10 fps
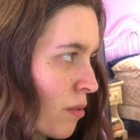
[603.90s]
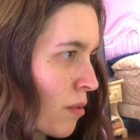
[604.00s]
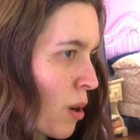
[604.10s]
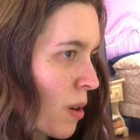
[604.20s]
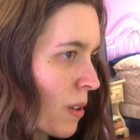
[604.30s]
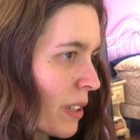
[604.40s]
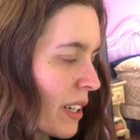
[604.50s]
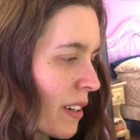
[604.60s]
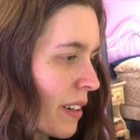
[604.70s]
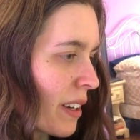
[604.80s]
rural
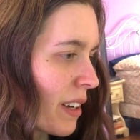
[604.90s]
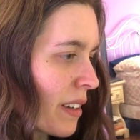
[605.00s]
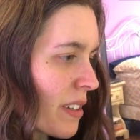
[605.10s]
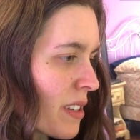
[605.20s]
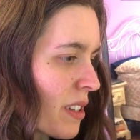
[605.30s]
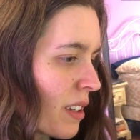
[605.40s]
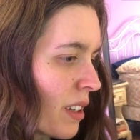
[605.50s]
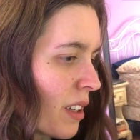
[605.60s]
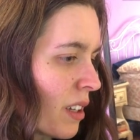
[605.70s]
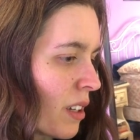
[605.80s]
areas
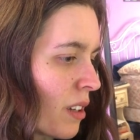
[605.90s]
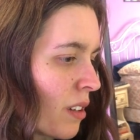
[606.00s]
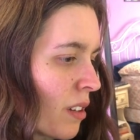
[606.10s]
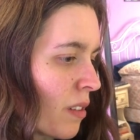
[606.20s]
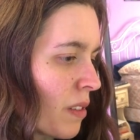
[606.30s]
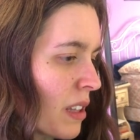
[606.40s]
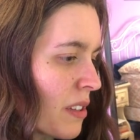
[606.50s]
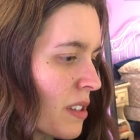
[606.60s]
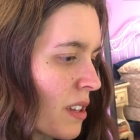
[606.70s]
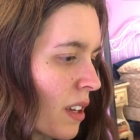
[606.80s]
with
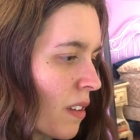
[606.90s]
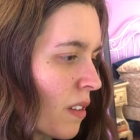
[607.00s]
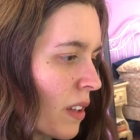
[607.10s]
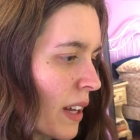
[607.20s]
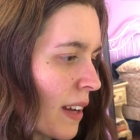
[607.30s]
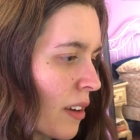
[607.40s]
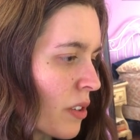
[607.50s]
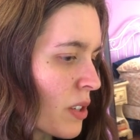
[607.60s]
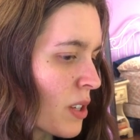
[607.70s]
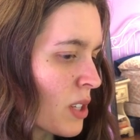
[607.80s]
single
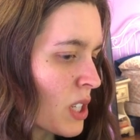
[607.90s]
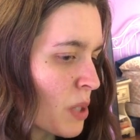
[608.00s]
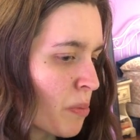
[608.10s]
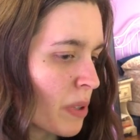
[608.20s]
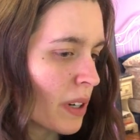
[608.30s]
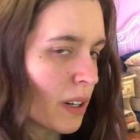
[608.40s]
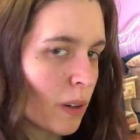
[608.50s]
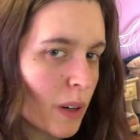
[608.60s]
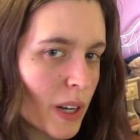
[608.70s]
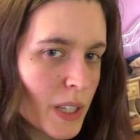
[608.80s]
houses spread
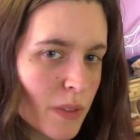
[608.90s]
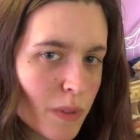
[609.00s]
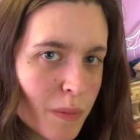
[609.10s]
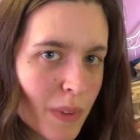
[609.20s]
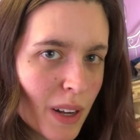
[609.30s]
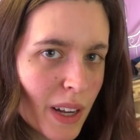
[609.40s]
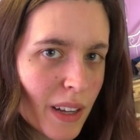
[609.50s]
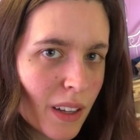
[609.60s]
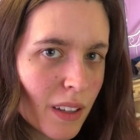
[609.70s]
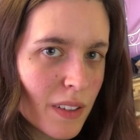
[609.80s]
across for
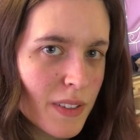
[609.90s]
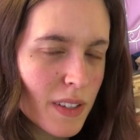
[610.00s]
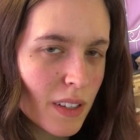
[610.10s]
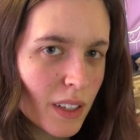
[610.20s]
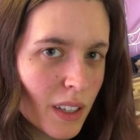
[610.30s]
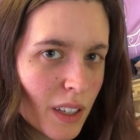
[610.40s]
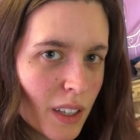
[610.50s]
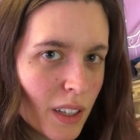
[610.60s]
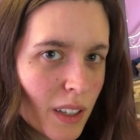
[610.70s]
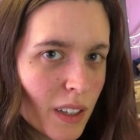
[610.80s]
miles
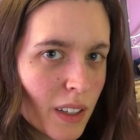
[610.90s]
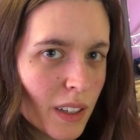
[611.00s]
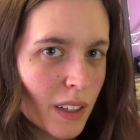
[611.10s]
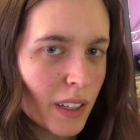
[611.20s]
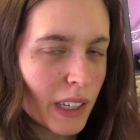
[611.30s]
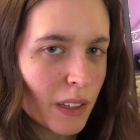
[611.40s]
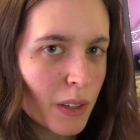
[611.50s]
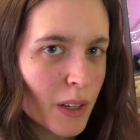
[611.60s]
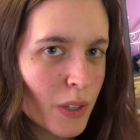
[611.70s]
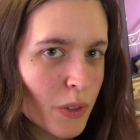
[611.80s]
and
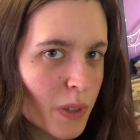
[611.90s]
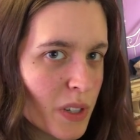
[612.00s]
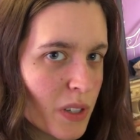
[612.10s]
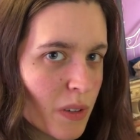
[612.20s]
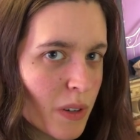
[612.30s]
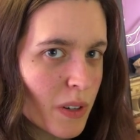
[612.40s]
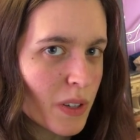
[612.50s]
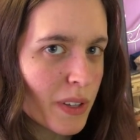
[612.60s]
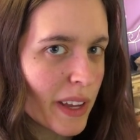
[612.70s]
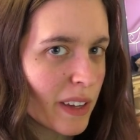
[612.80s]
grocery
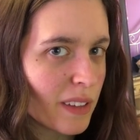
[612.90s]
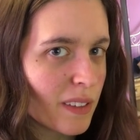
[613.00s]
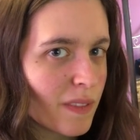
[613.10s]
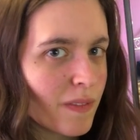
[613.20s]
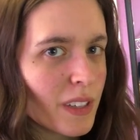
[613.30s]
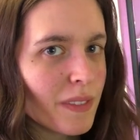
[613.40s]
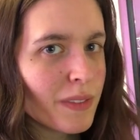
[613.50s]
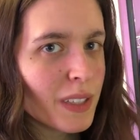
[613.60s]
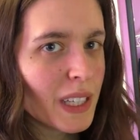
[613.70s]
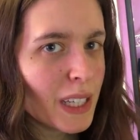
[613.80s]
stores like
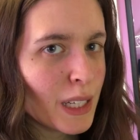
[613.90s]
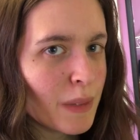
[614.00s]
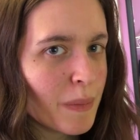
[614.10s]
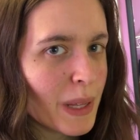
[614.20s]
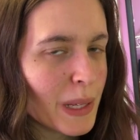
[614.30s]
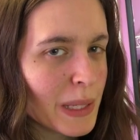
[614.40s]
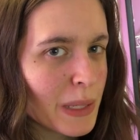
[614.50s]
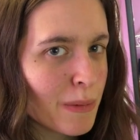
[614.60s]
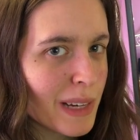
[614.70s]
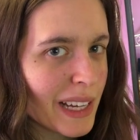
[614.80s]
15
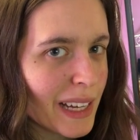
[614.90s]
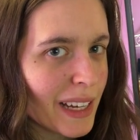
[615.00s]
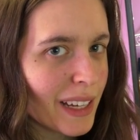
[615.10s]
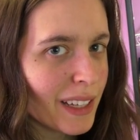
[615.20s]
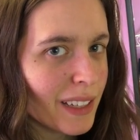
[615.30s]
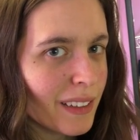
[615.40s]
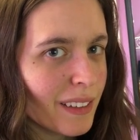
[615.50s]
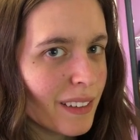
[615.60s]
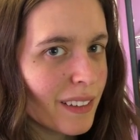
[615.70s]
minutes away.